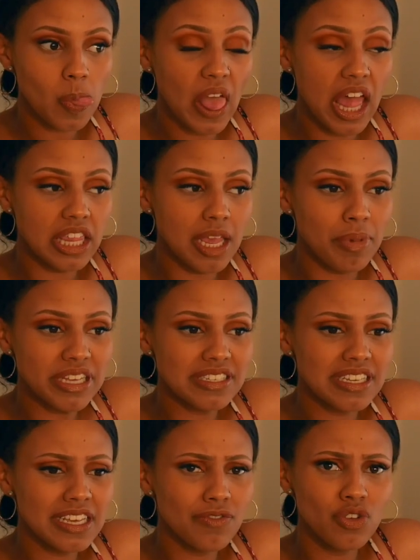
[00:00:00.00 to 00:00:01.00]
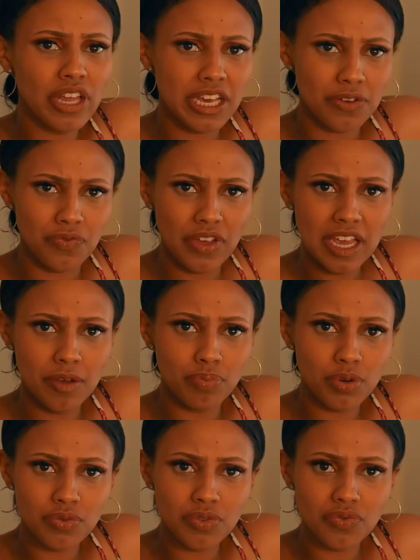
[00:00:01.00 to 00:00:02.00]
and they basically give you like a fake
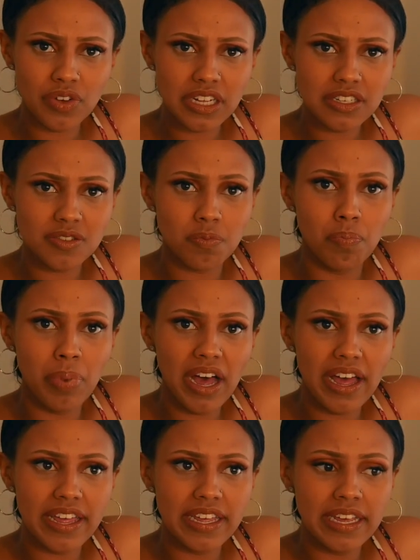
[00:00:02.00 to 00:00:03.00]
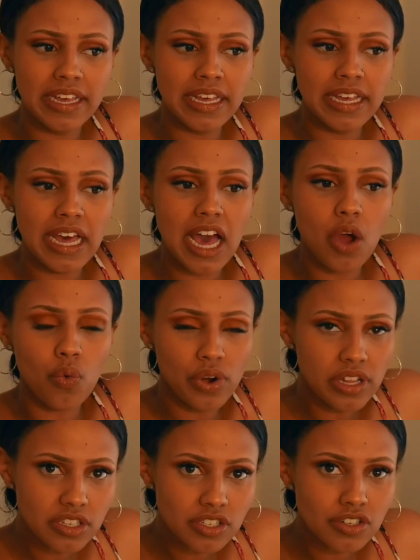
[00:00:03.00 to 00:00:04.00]
proof of funds, but
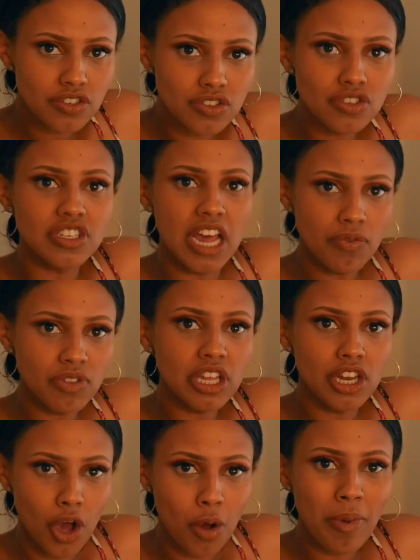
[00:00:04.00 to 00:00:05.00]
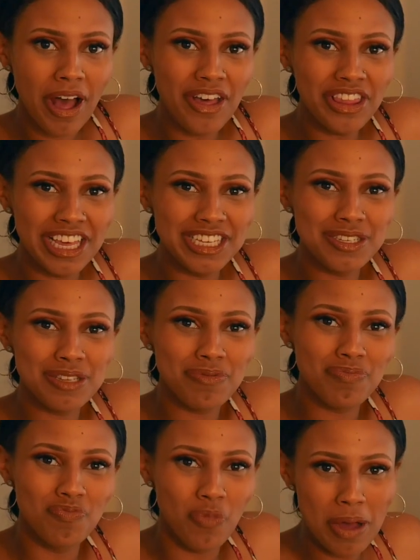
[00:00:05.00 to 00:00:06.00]
realtors definitely know about this
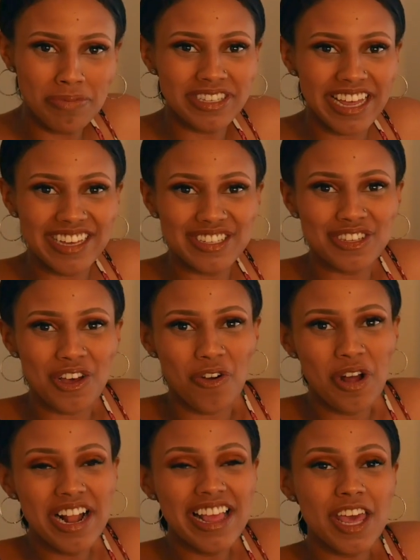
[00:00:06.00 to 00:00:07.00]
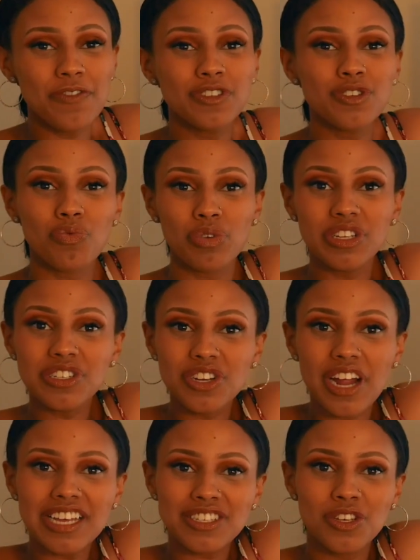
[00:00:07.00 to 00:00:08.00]
website. So if it's a realtor
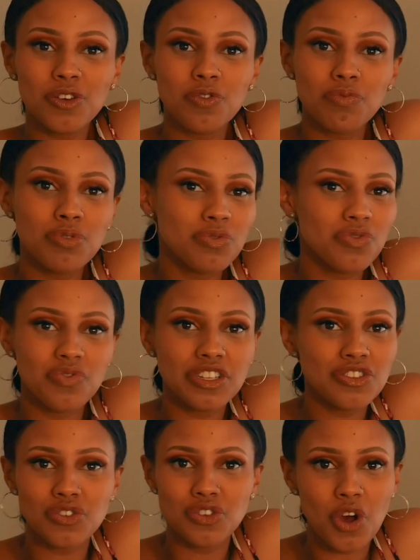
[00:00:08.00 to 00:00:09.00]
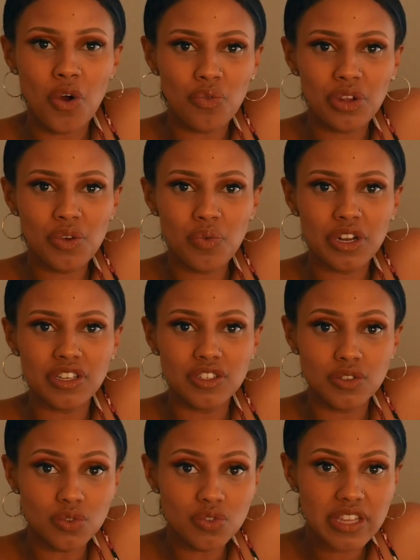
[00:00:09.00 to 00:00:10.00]
asking you for proof of funds, you don't really want to
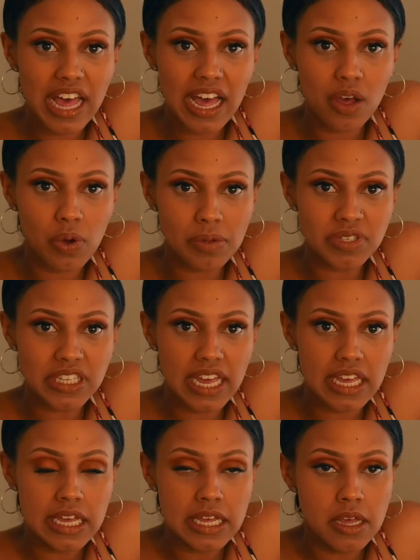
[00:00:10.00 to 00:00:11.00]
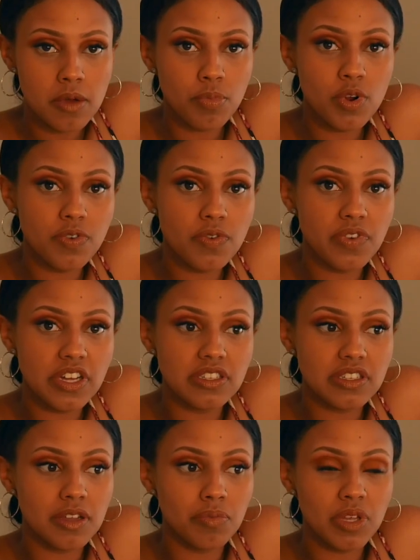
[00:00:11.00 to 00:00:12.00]
use that website. Proof of
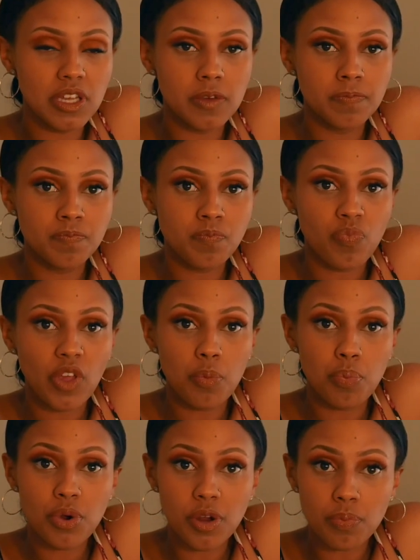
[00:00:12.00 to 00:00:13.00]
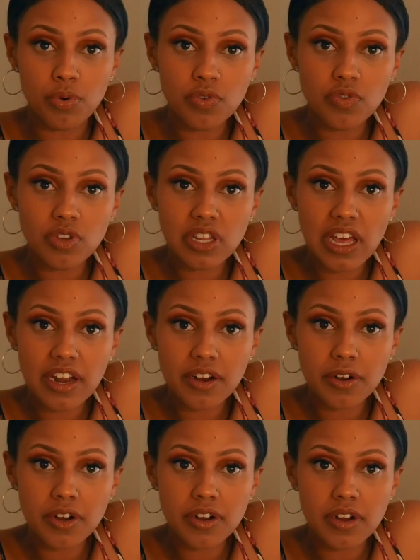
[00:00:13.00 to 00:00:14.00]
funds can be a pre-approval
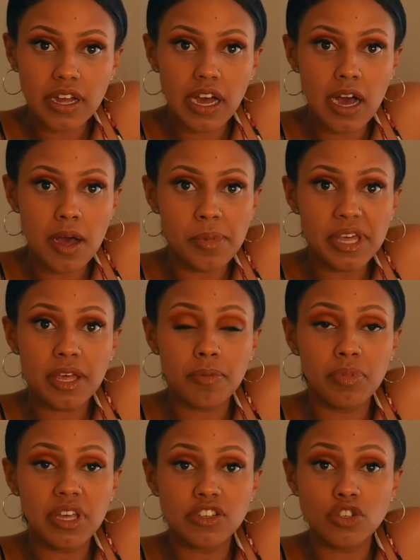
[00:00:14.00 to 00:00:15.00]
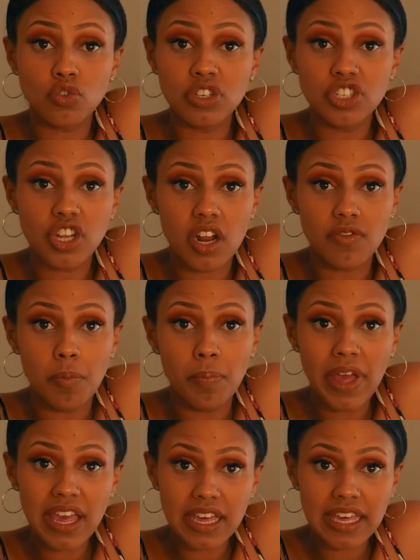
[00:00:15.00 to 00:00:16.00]
letter, it can be a screenshot of a
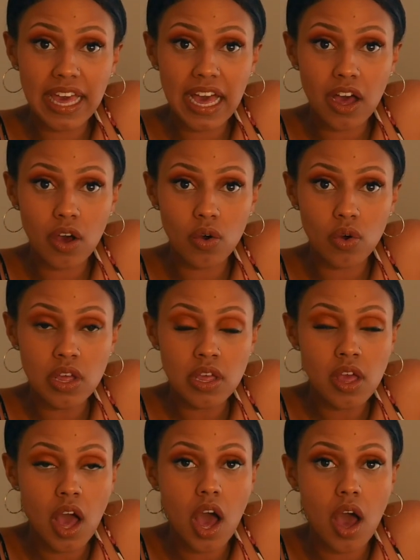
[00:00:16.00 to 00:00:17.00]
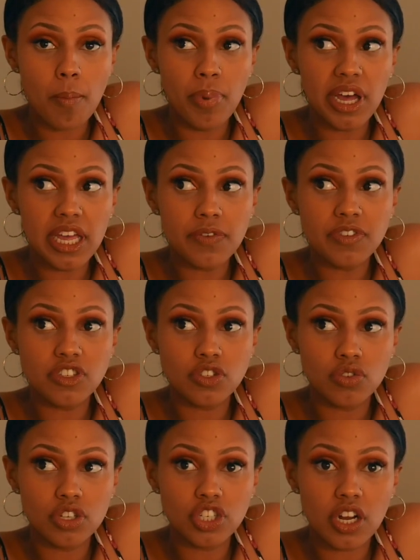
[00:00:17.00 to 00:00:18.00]
bank account. But if it's a
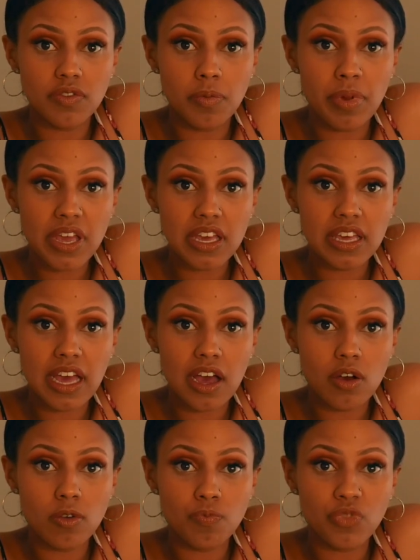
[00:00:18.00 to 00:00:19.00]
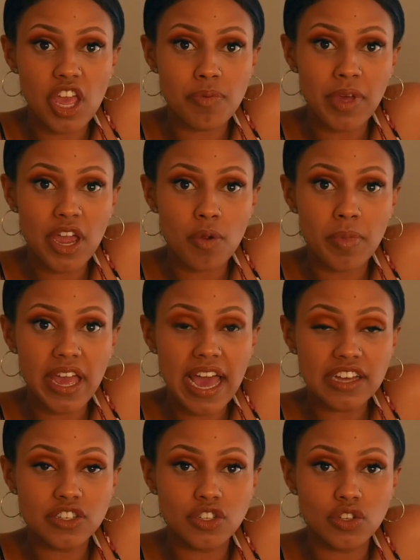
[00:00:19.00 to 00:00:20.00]
screenshot of a bank account, they may or may ask